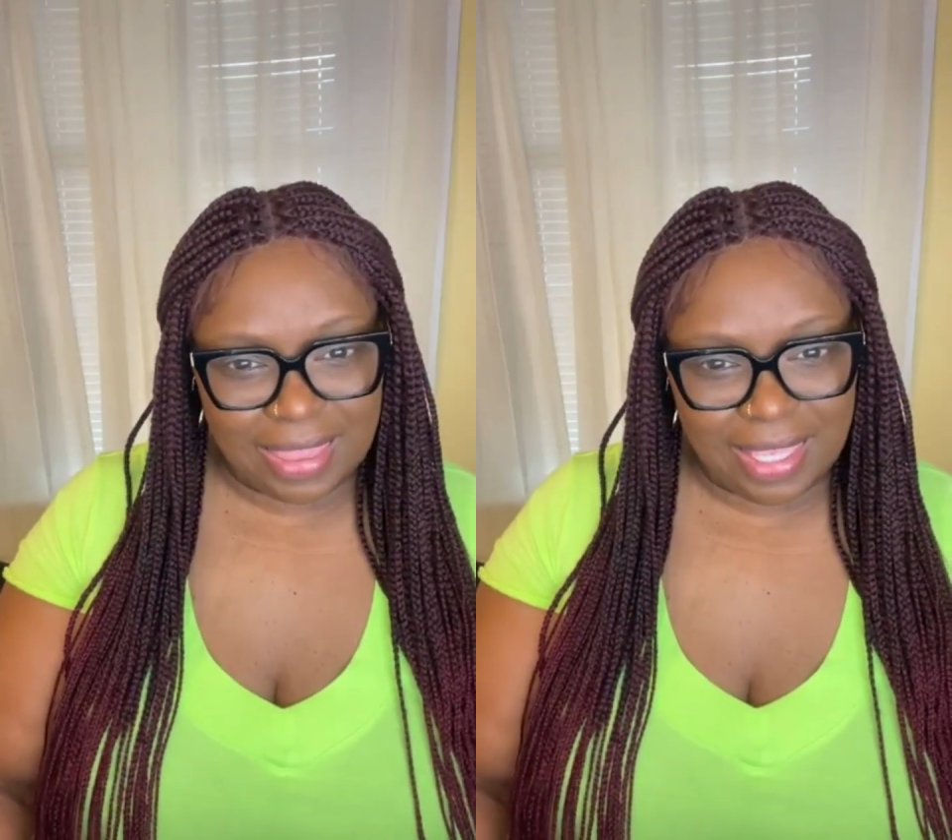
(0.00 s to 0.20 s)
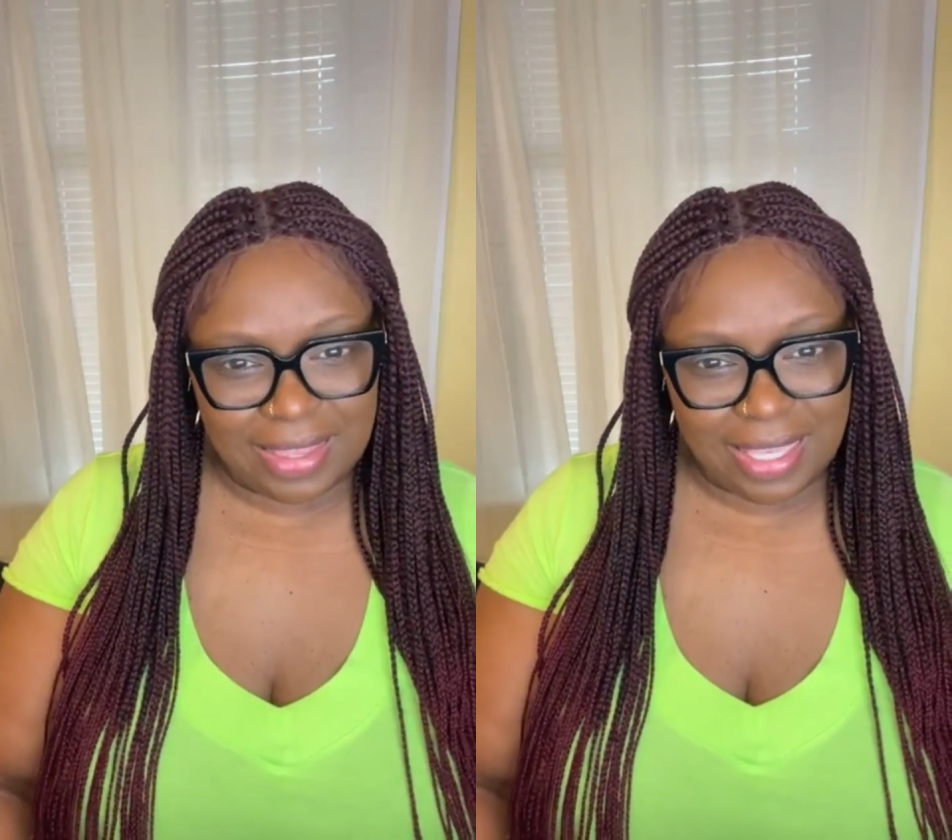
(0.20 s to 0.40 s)

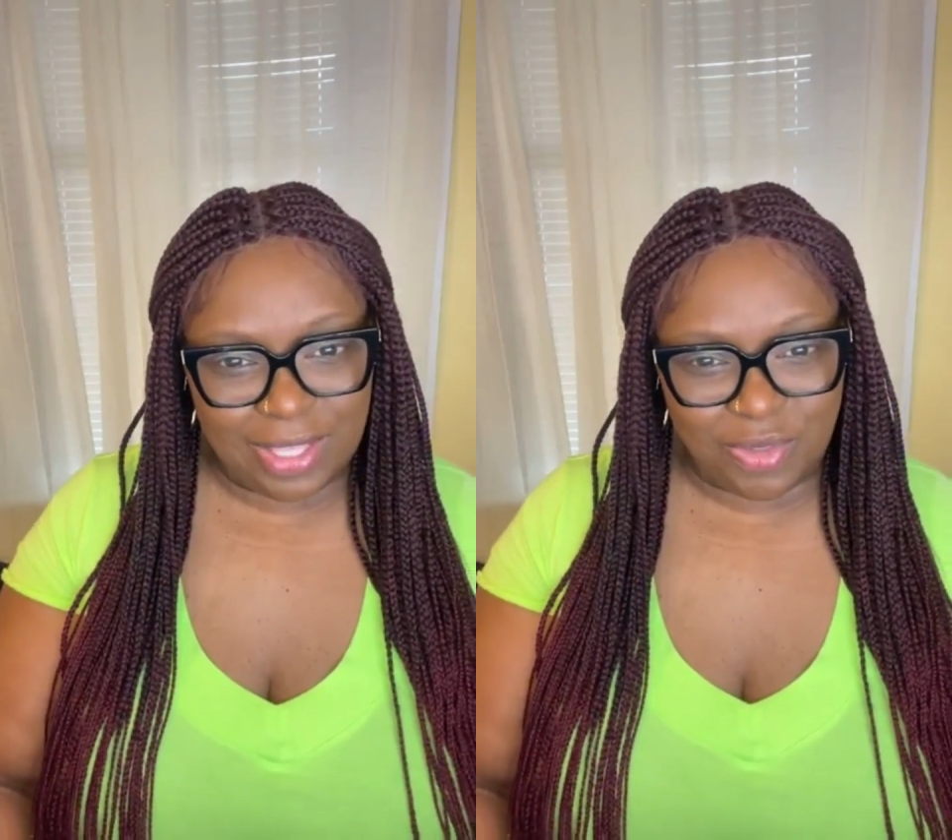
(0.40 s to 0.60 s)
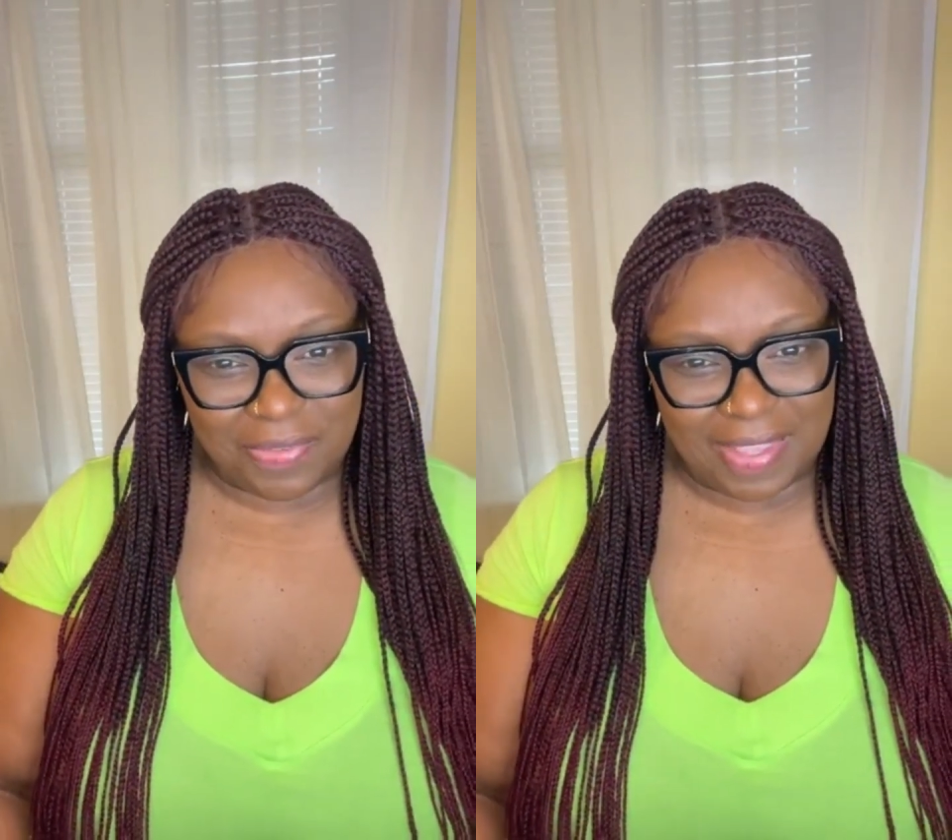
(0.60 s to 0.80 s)
they're
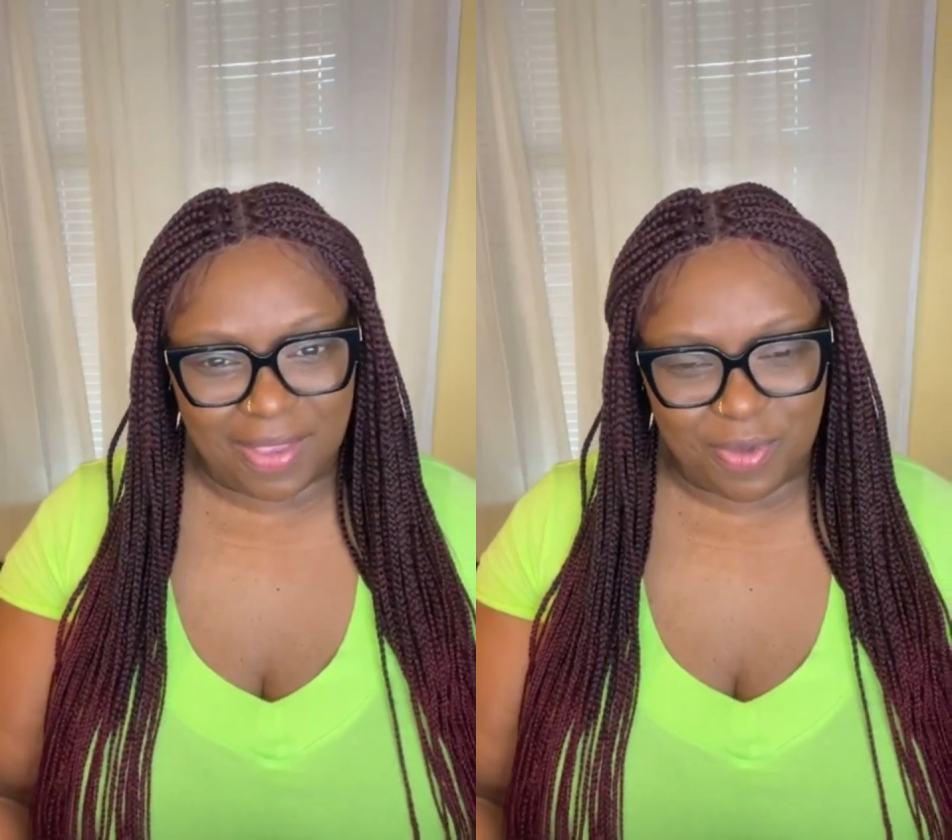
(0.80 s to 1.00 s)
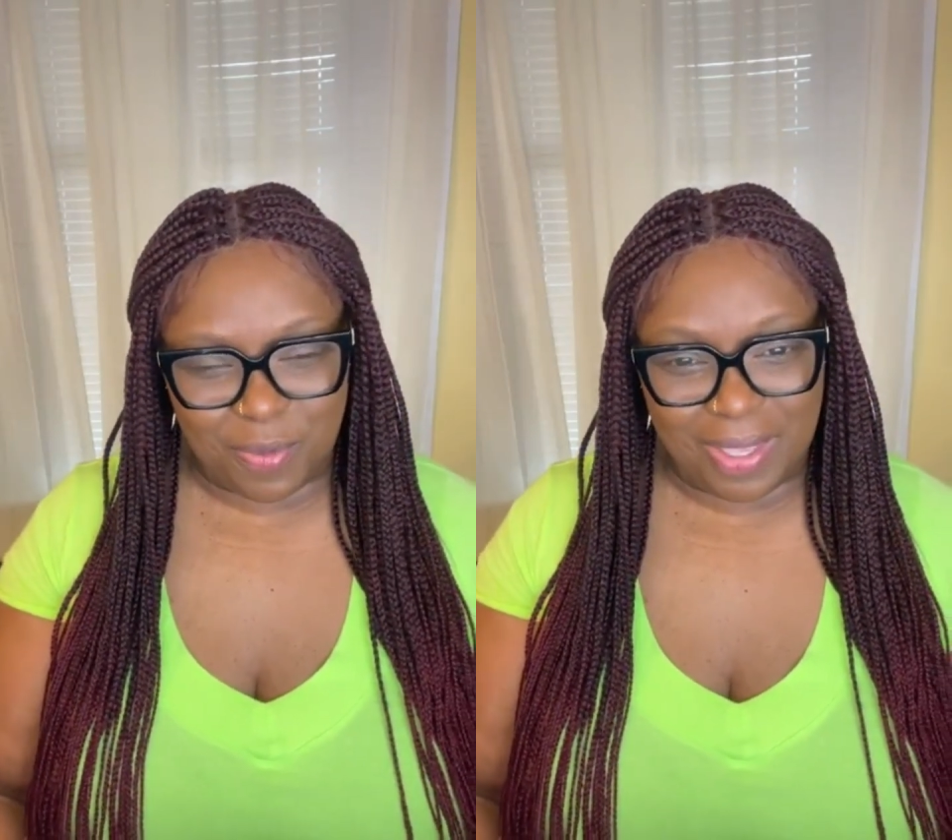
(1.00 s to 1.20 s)
dangerous
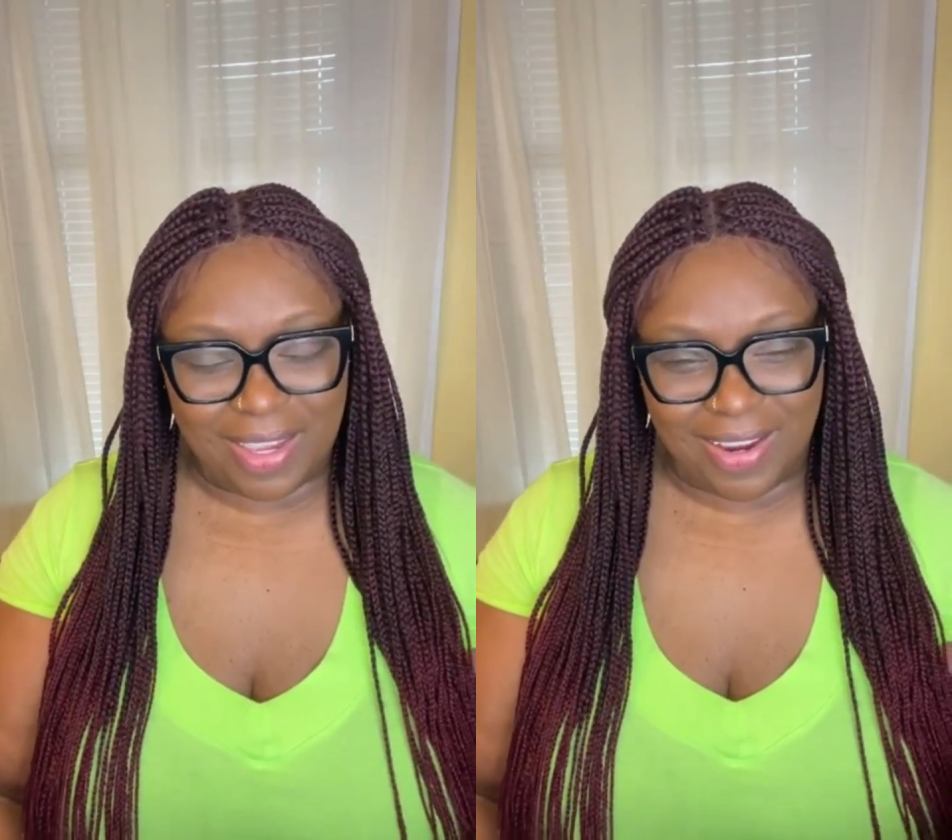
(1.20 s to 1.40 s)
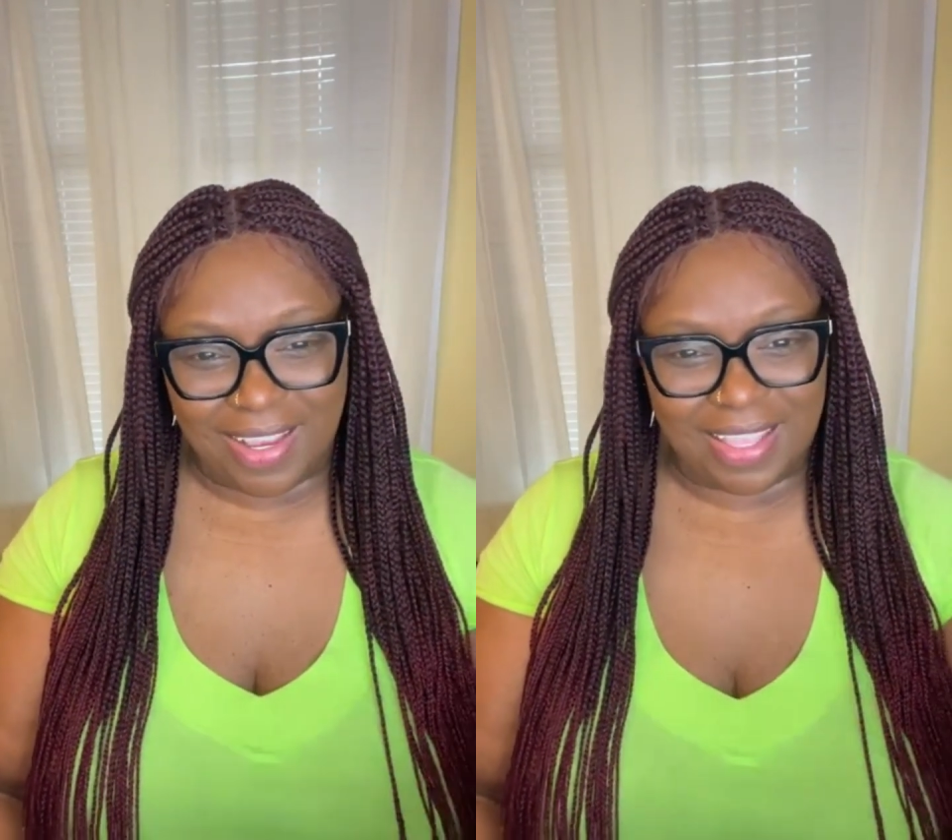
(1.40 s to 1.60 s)

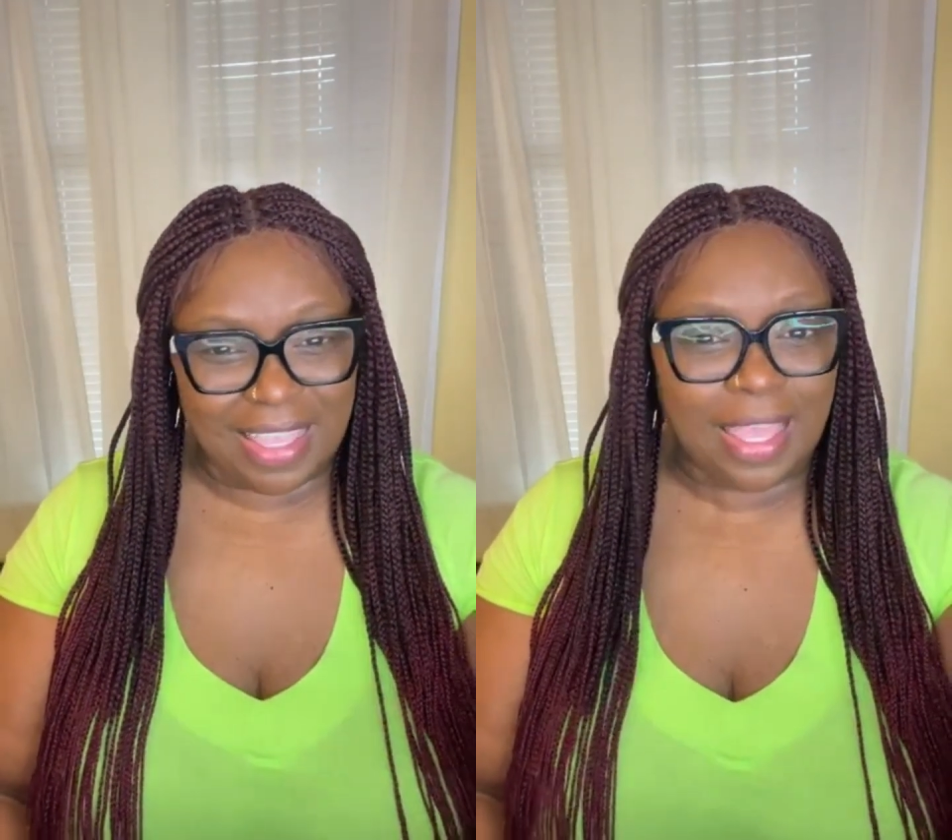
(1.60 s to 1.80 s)
everywhere.